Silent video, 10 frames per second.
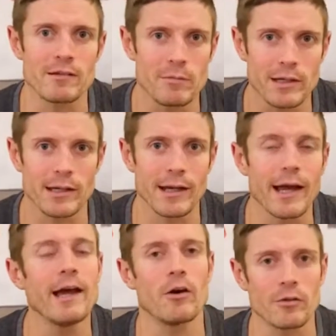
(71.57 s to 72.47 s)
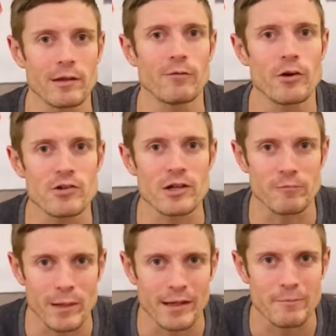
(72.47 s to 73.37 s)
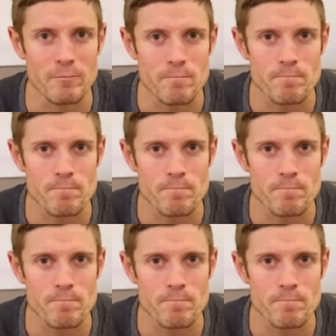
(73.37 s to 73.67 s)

to being a healthy version of me.